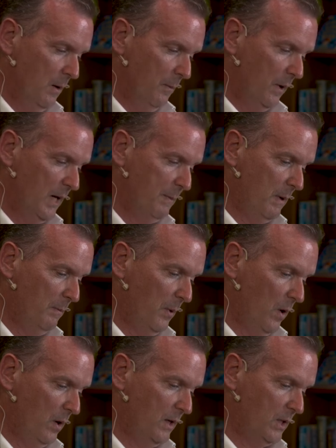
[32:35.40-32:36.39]
But he'd been
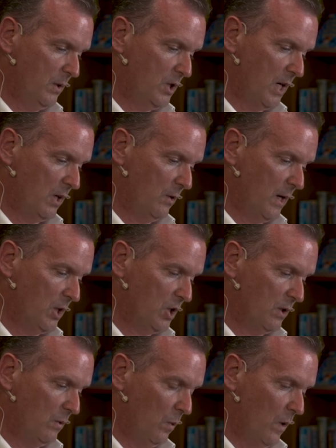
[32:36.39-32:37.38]
born into a
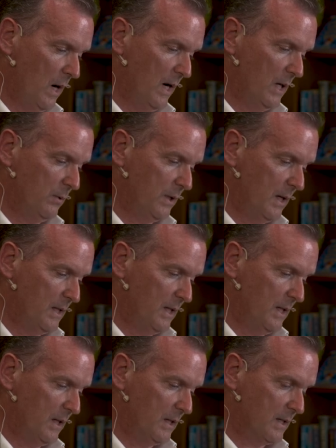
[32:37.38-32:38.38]
generation wild with
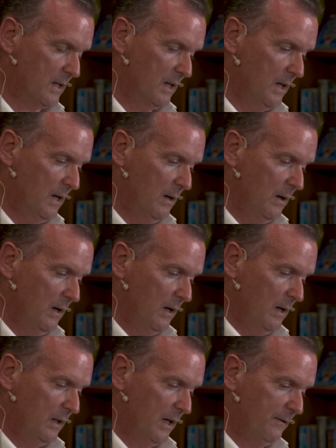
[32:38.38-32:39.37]
ideals.
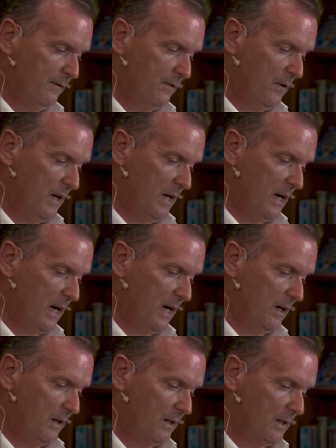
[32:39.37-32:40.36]
They'd free
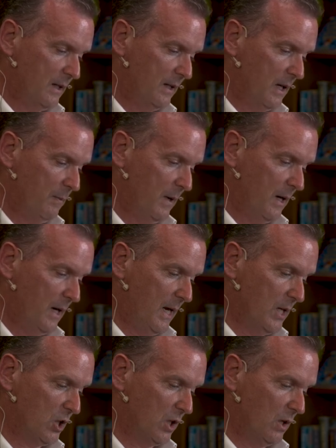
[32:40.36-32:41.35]
Ireland, they'd be a
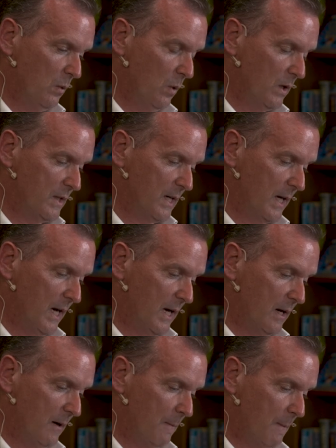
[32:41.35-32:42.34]
nation once
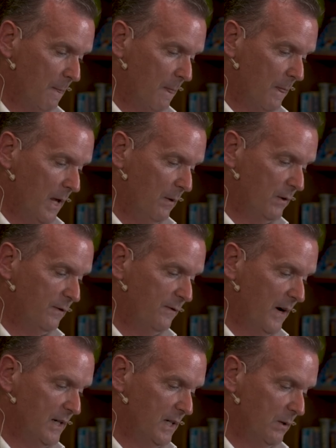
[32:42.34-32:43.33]
again. He was
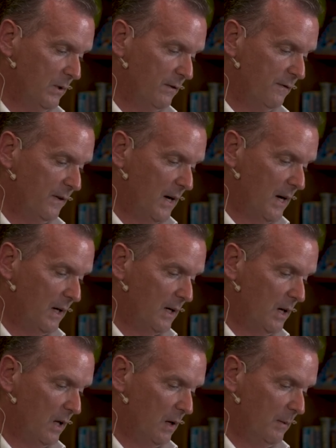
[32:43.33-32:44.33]
fighting with a flying
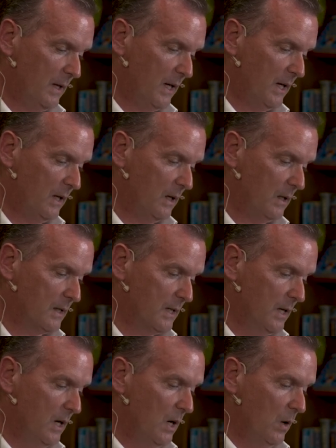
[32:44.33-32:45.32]
column in the
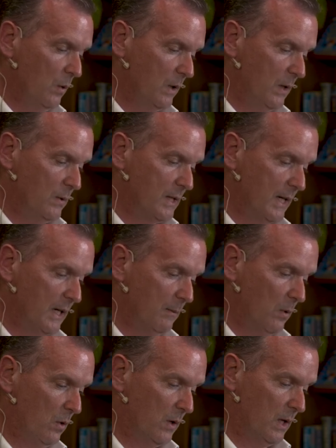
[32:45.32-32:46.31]
hills, when he was little
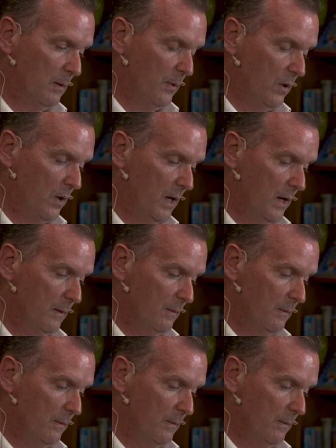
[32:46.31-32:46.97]
more than a boy.